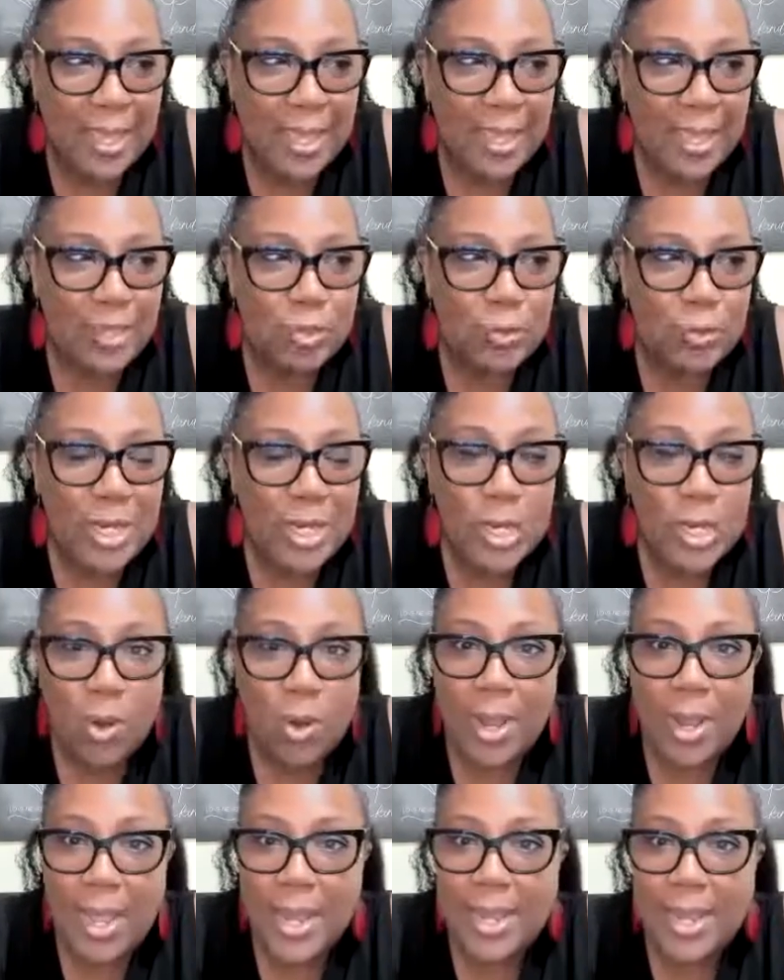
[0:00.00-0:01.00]
is we go
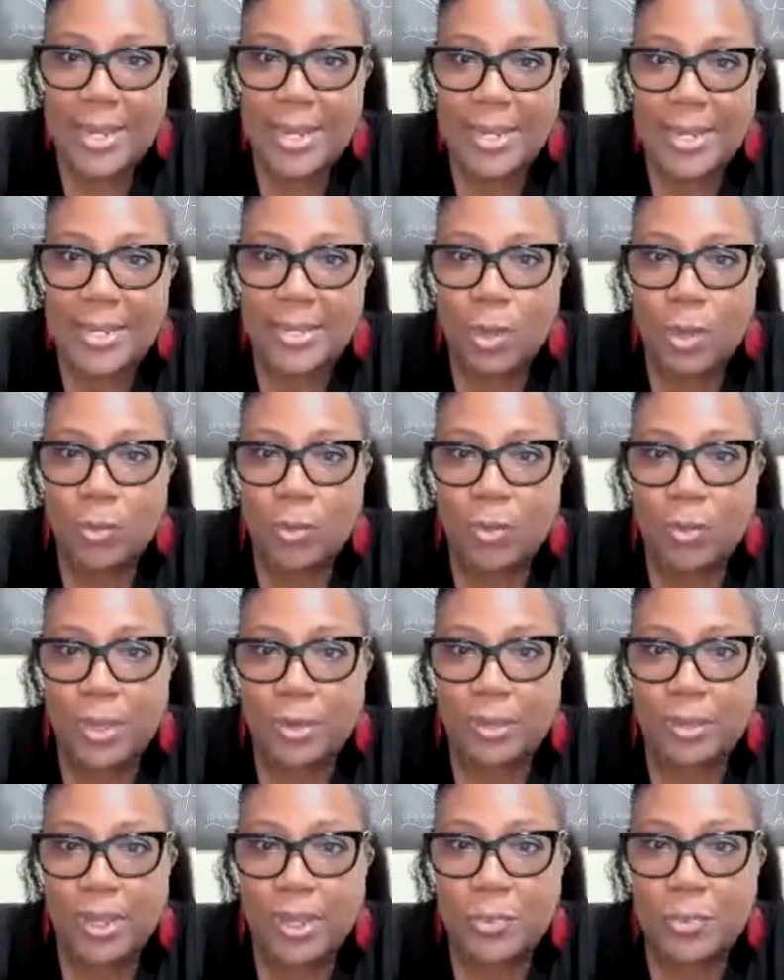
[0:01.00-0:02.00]
ahead and go
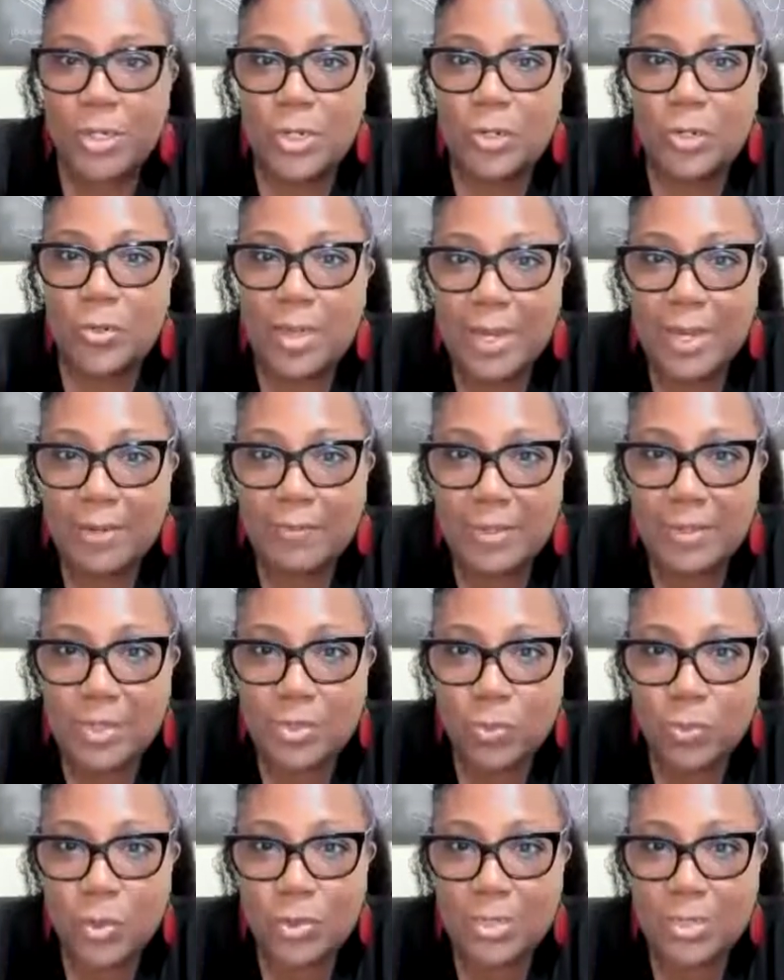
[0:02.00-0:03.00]
there. Like we do kind of
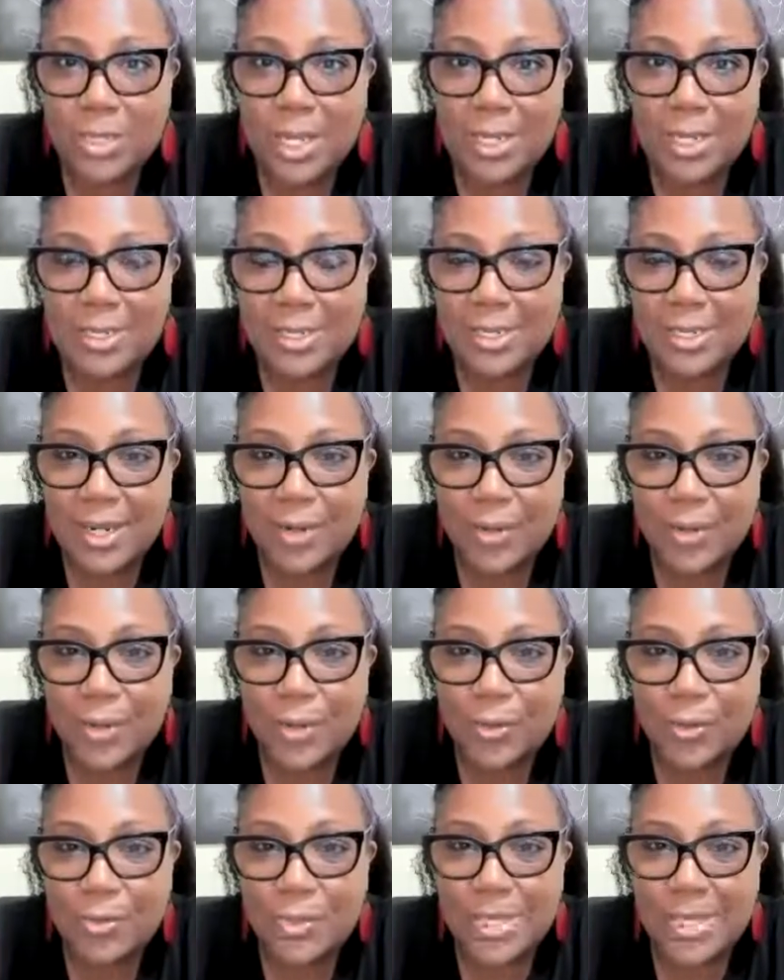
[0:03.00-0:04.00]
these worst case
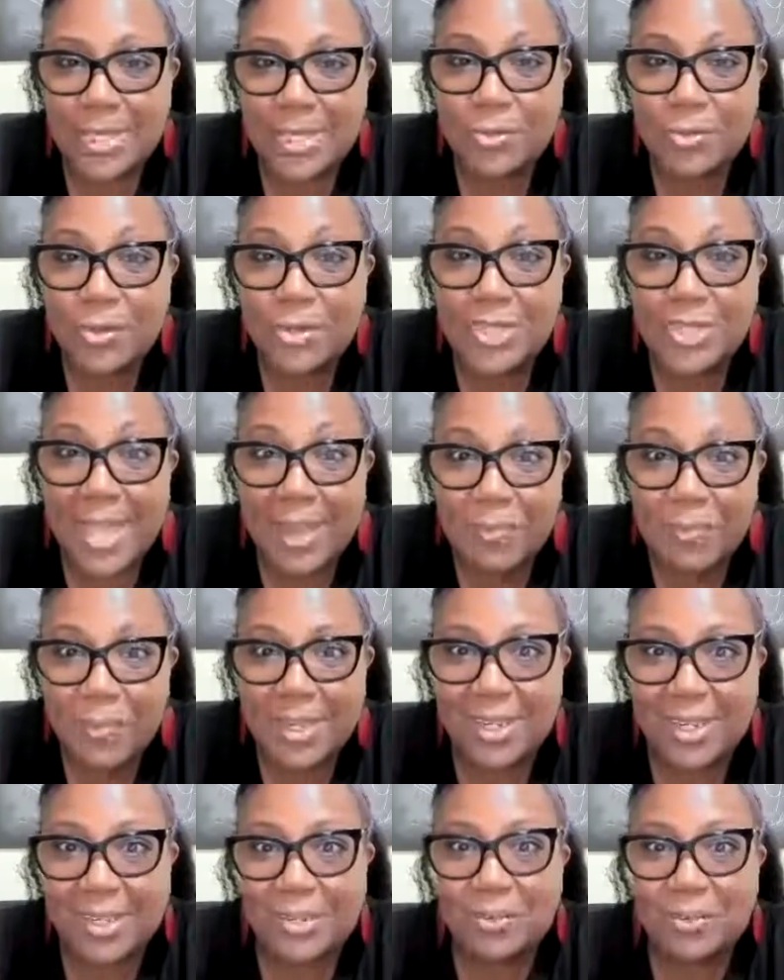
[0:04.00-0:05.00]
scenarios as we're
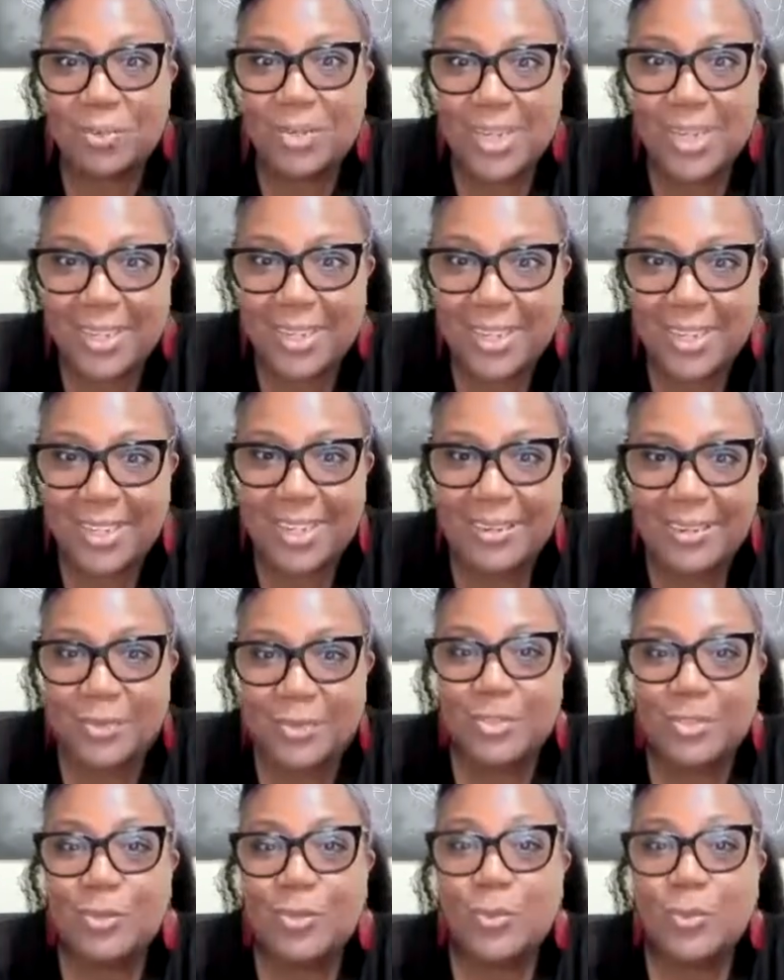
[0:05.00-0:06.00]
tapping and breathing,
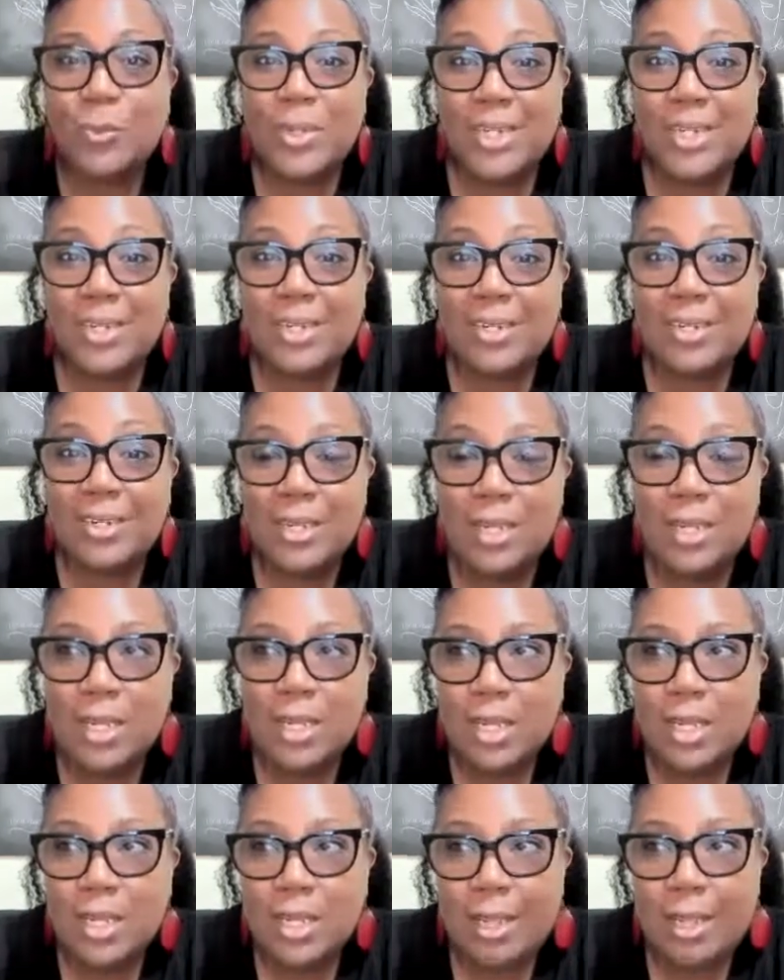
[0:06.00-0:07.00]
and so that we can
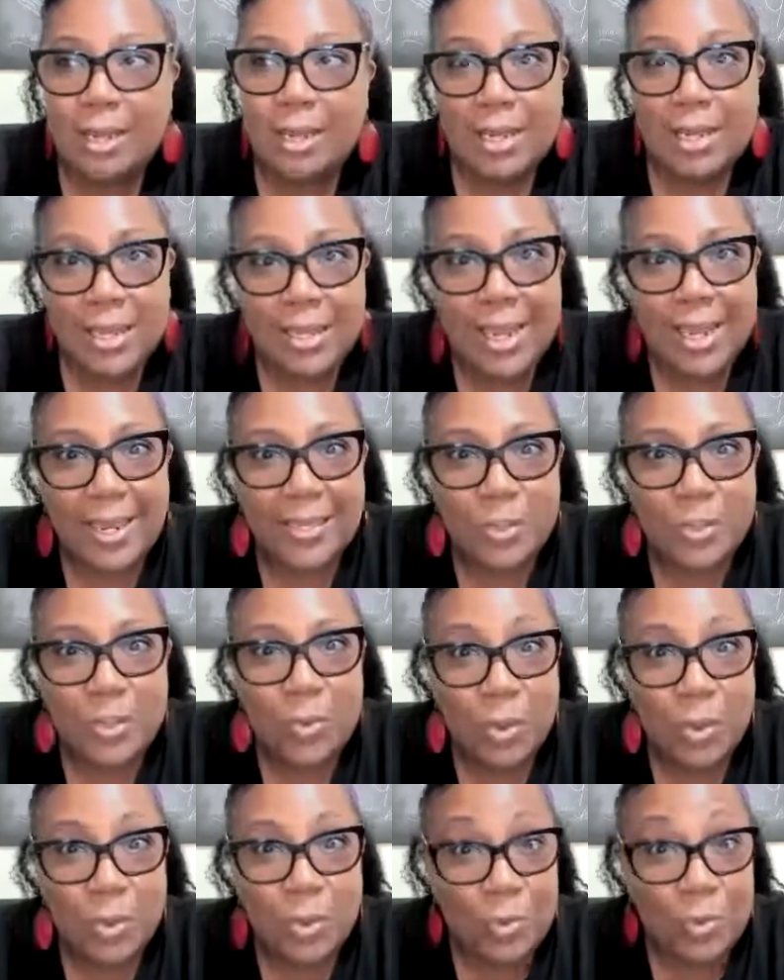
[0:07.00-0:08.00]
kind of connect to
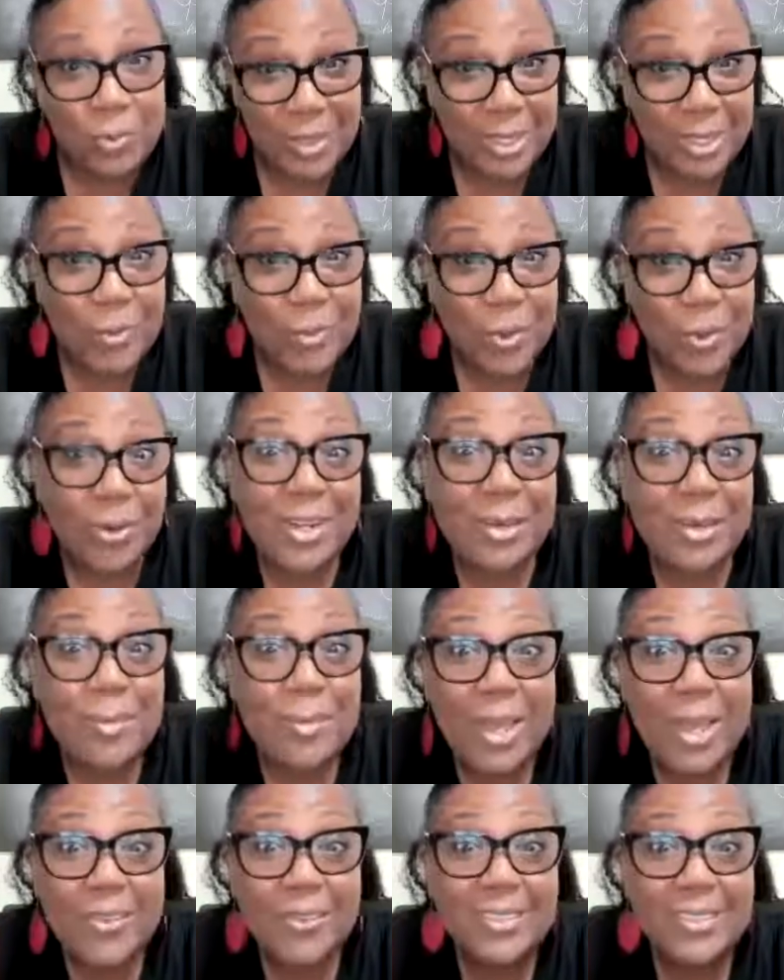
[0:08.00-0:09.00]
what we're really worried
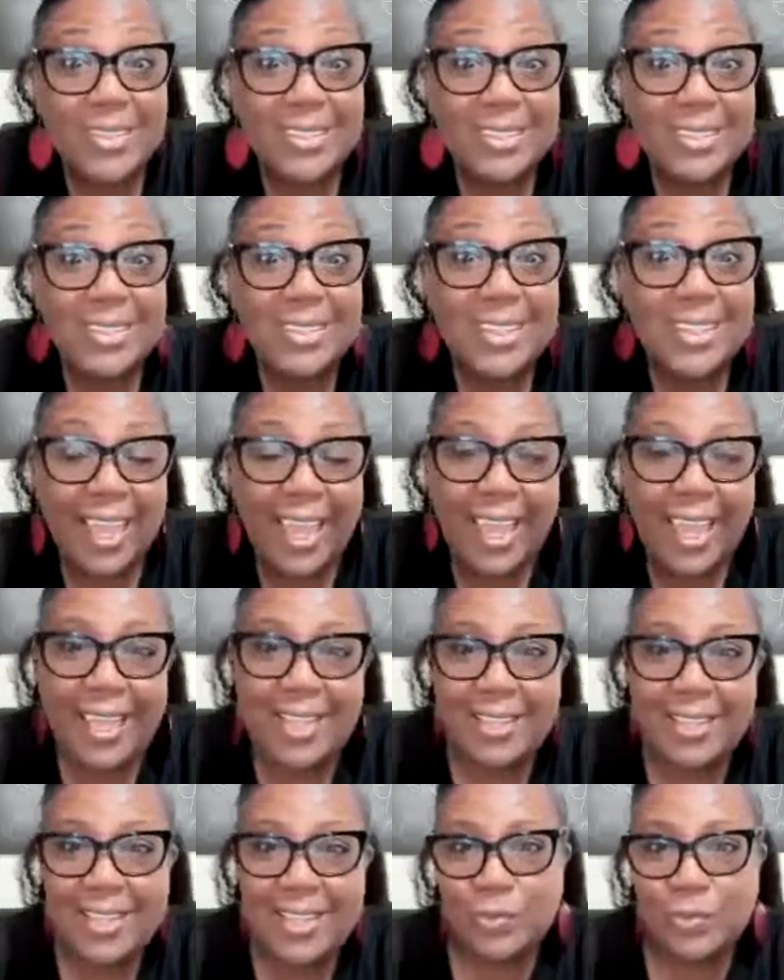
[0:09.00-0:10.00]
about
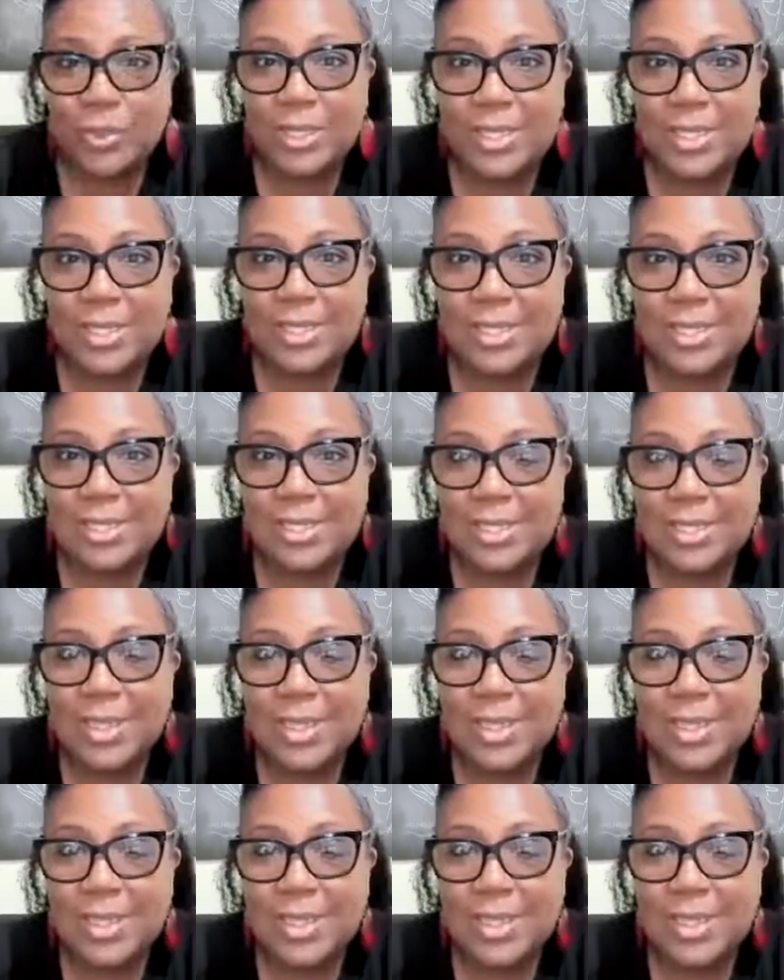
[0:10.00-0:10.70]
and then release it.